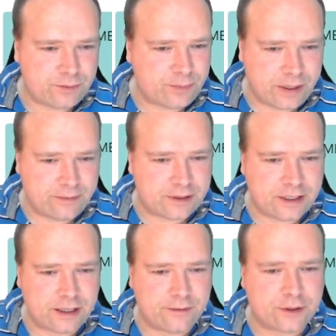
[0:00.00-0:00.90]
But it
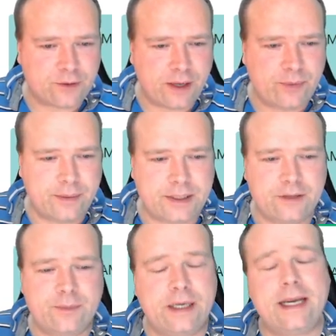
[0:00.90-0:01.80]
was quite
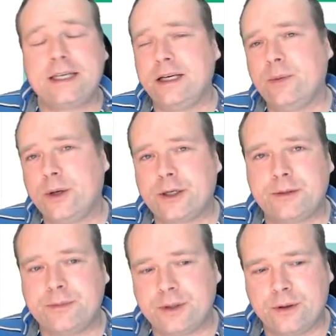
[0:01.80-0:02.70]
primitive, but it actually
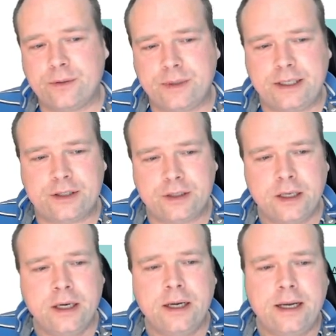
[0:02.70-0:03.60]
worked. So these
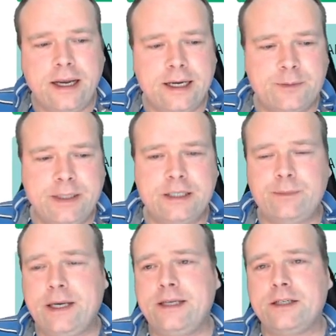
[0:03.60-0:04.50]
ESP
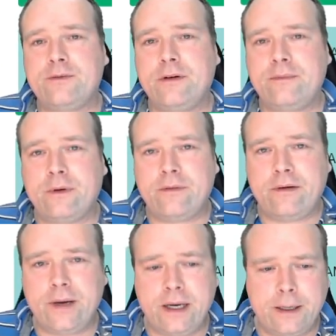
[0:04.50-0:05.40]
pages were
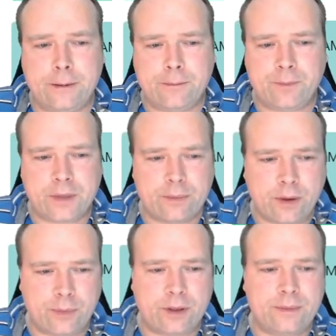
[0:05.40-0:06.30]
very
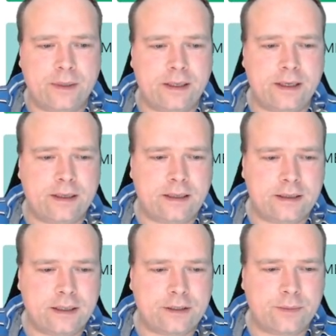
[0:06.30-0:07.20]
popular
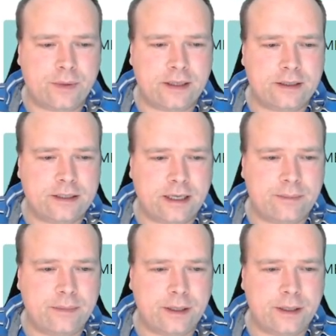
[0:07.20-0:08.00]
at some point in time.